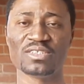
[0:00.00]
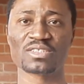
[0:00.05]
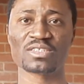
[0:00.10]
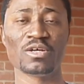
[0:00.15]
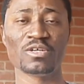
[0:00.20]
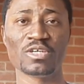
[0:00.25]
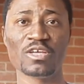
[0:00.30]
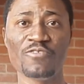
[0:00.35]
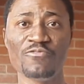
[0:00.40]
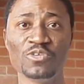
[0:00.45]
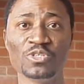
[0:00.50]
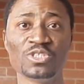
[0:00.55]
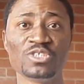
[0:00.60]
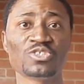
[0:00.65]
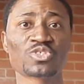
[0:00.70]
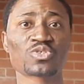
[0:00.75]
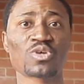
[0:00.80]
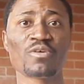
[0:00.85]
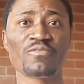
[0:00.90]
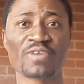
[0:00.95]
If you
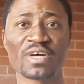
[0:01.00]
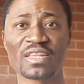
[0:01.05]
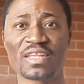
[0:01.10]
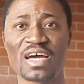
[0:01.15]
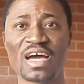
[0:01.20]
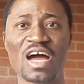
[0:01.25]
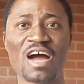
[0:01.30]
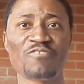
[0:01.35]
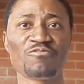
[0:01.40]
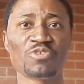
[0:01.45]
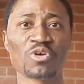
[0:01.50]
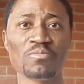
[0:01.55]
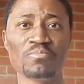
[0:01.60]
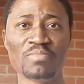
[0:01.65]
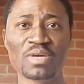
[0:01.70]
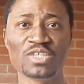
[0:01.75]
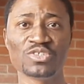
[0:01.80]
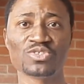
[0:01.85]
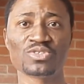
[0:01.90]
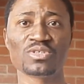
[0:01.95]
discover that I've not
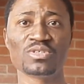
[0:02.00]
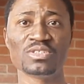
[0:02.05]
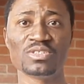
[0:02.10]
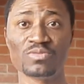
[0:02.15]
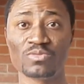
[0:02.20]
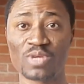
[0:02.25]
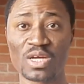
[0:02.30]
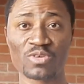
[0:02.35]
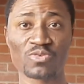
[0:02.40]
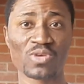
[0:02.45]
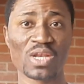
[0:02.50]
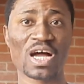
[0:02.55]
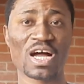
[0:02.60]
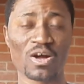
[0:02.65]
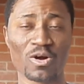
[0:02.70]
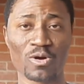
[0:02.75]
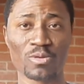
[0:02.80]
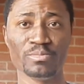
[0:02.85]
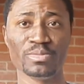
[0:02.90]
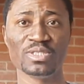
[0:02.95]
mentioned the regular
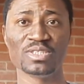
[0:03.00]
hobbies